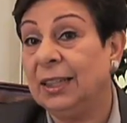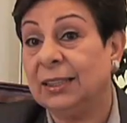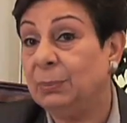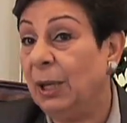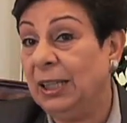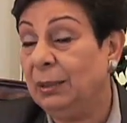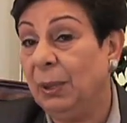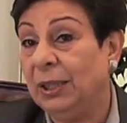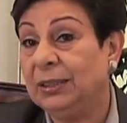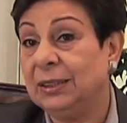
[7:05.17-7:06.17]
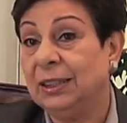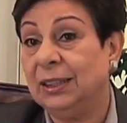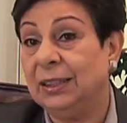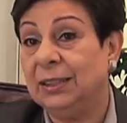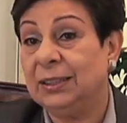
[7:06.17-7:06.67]
expelling
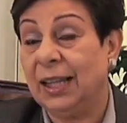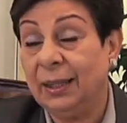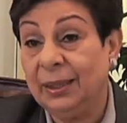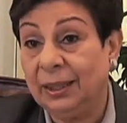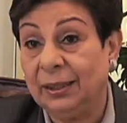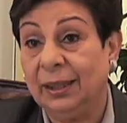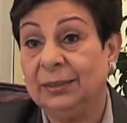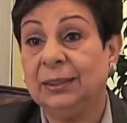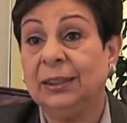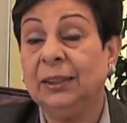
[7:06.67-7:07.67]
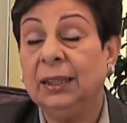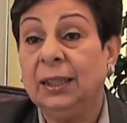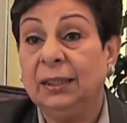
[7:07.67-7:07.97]
Palestinians, ethnic cleansing,